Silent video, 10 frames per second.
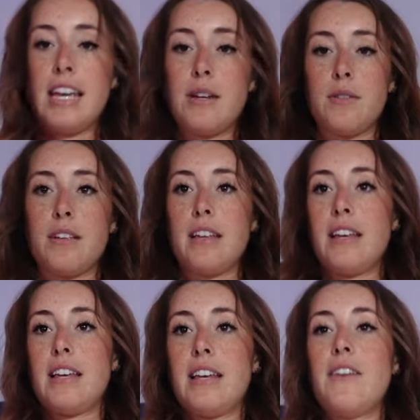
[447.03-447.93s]
it
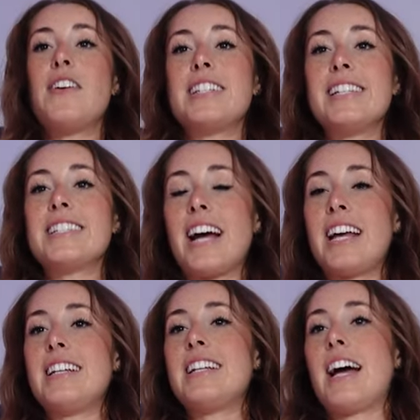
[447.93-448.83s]
didn't
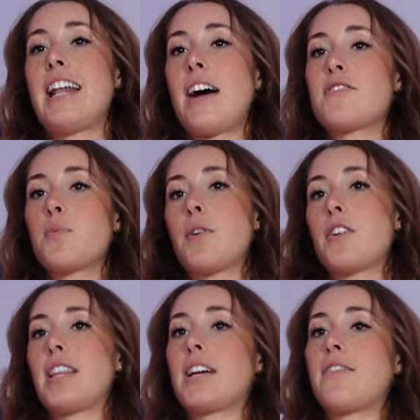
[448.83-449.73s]
tighten, I'd have to
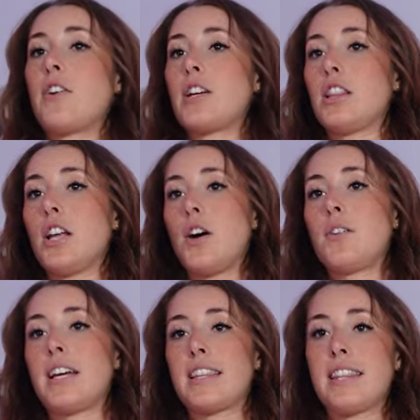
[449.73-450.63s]
wear it like very low
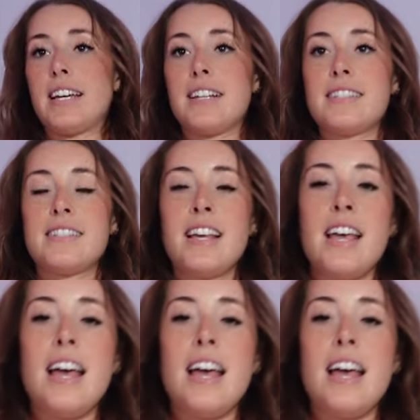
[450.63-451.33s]
like this,